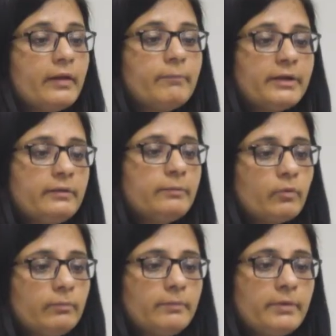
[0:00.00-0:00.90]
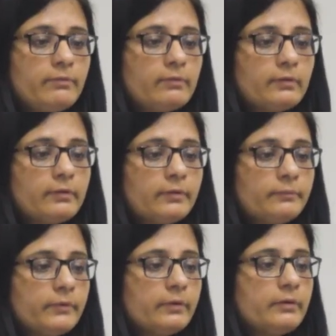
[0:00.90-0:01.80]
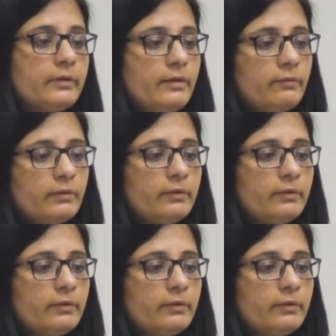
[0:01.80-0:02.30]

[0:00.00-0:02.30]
but the problem is in these